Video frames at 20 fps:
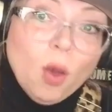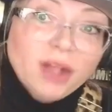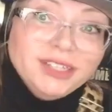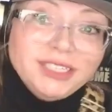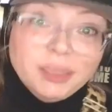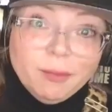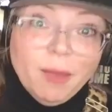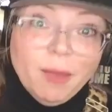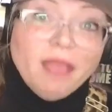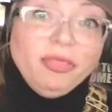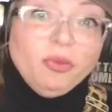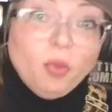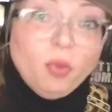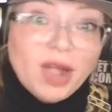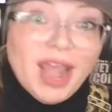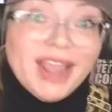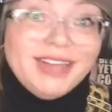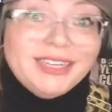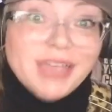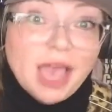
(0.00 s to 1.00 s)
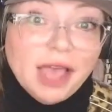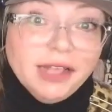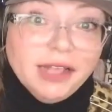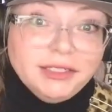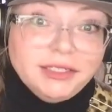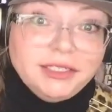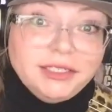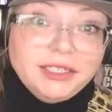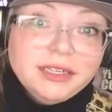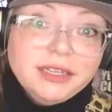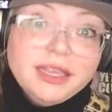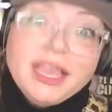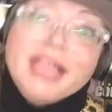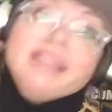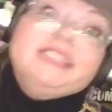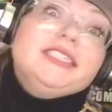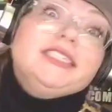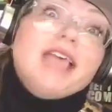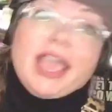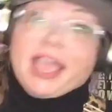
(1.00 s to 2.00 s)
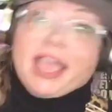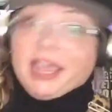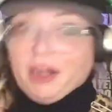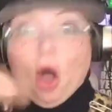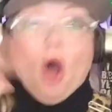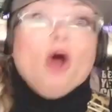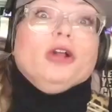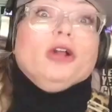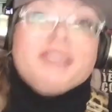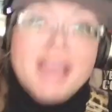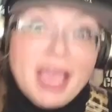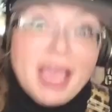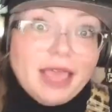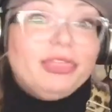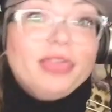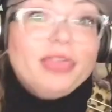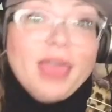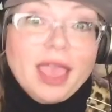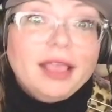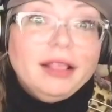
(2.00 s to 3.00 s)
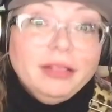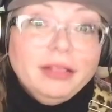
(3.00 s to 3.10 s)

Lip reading: once a month when I dust, it's like an all day thing.